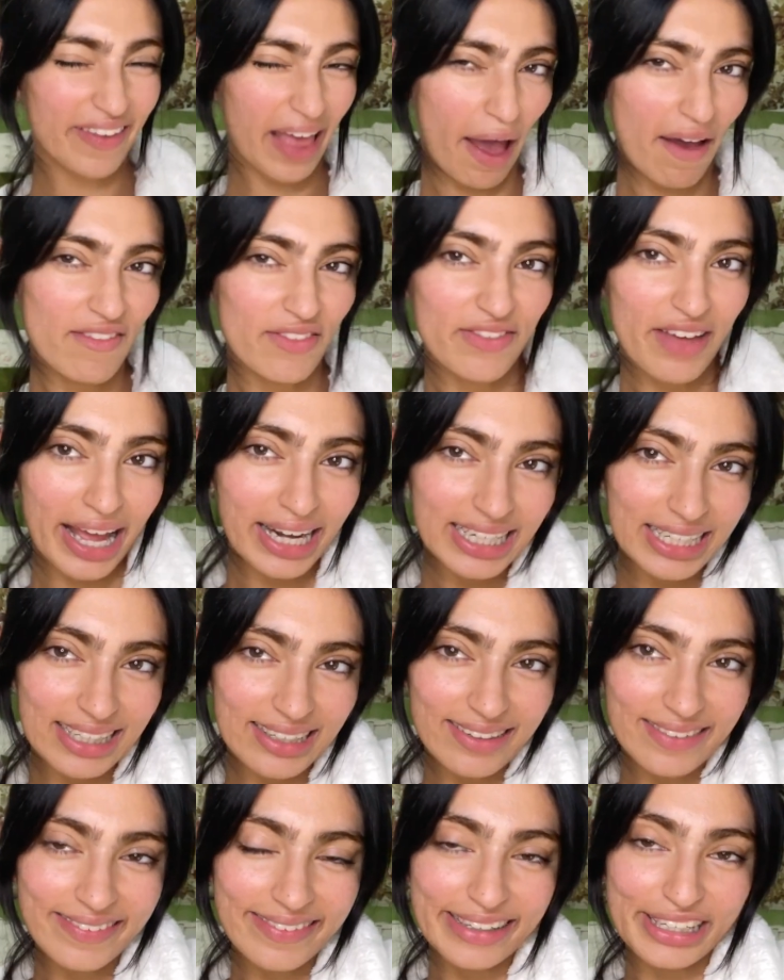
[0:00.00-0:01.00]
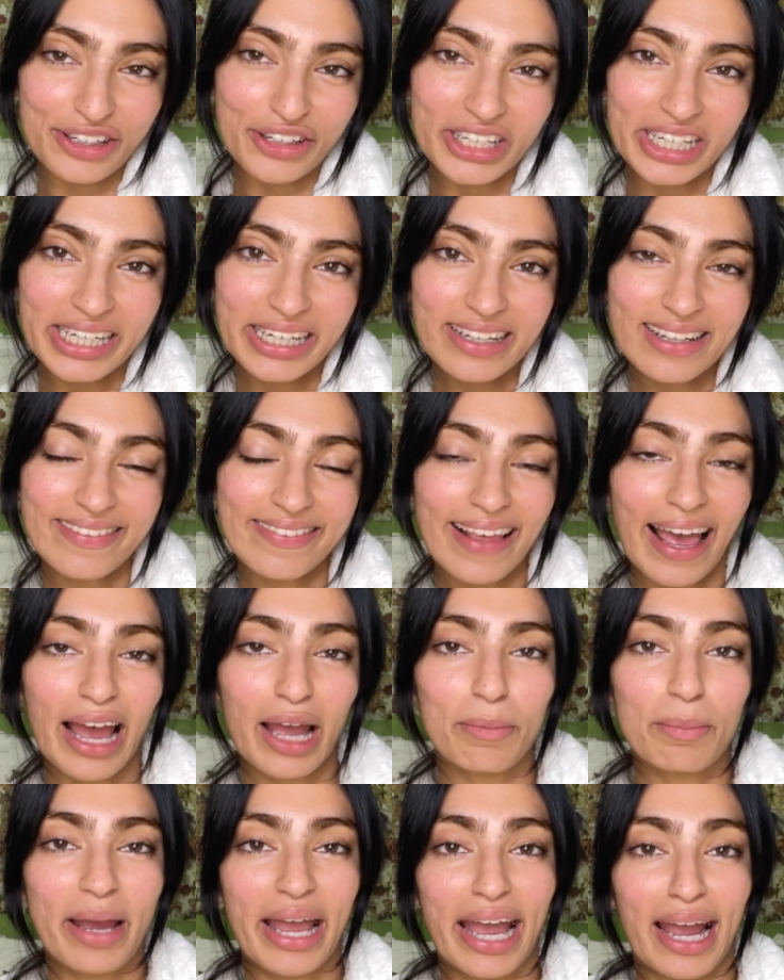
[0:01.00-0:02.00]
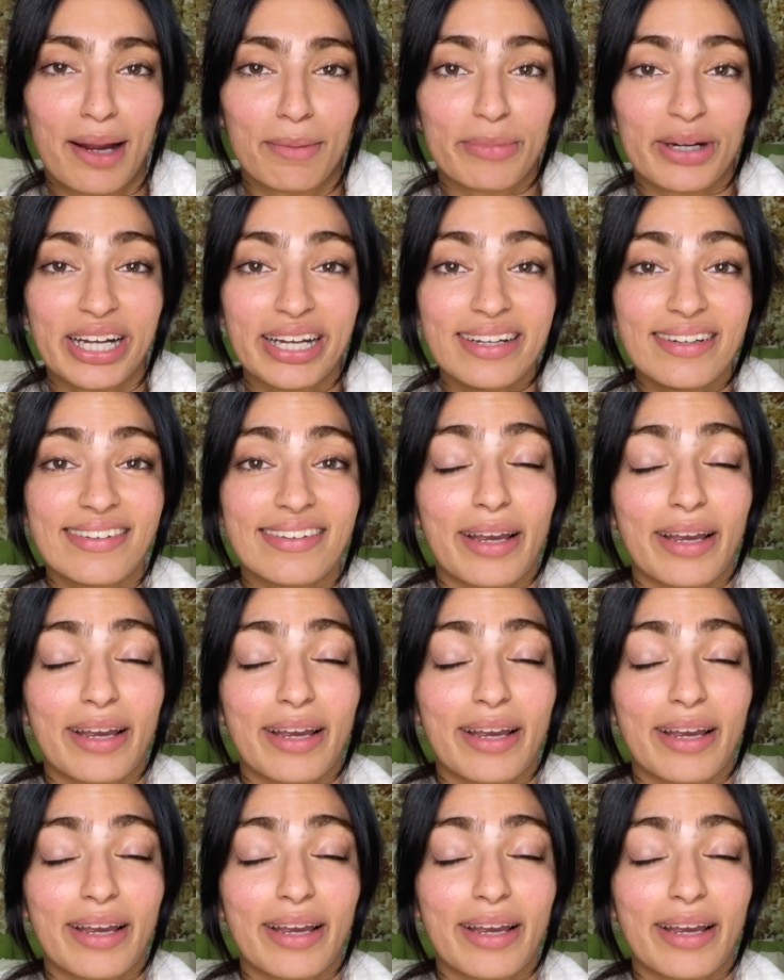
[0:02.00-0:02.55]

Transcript: Vanity Secrets. I'm Amrit.